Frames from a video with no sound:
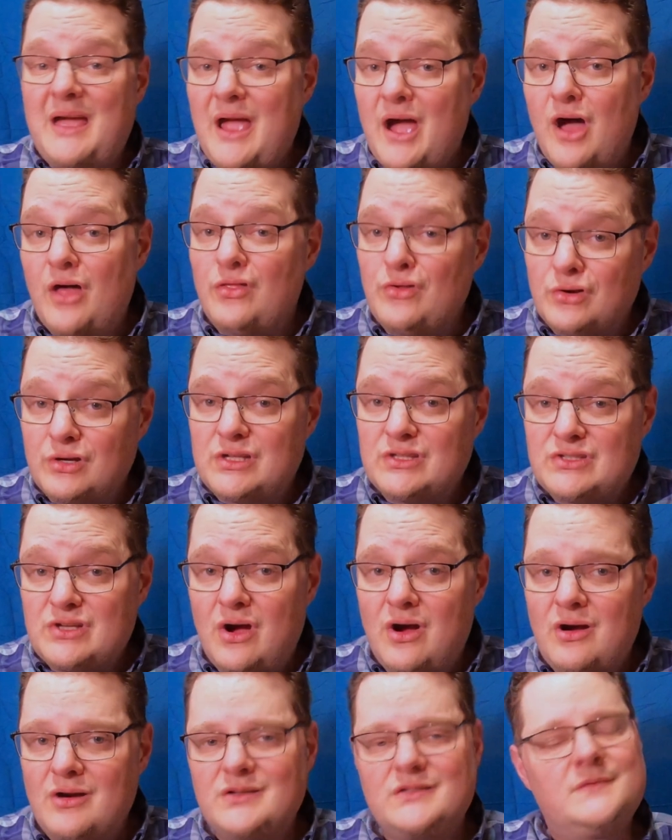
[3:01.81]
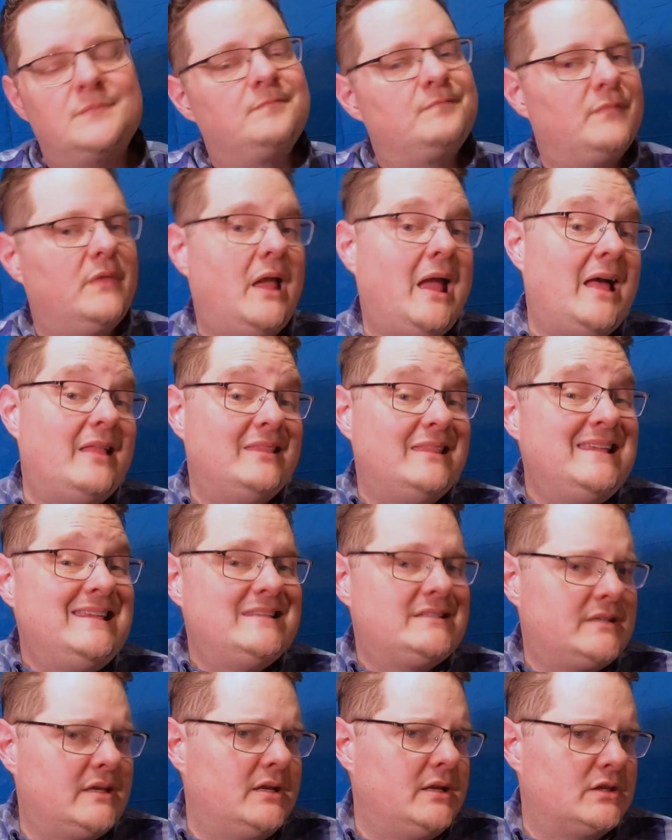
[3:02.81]
my other guitars, at
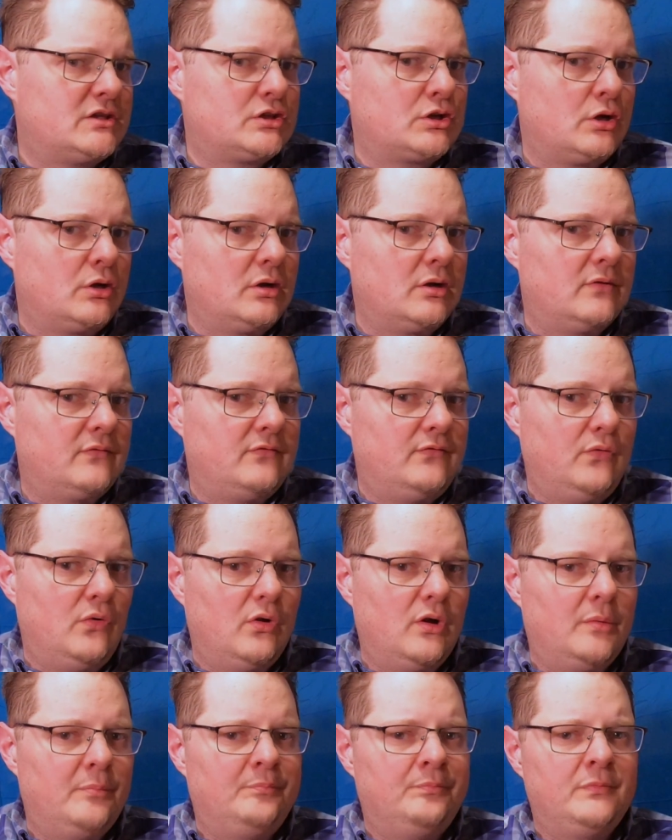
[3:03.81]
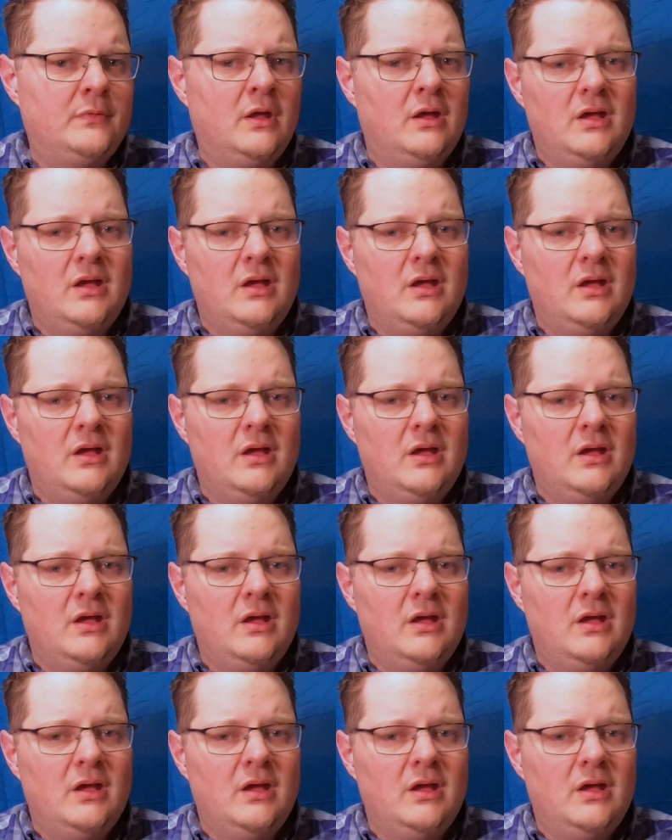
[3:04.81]
least in its current form.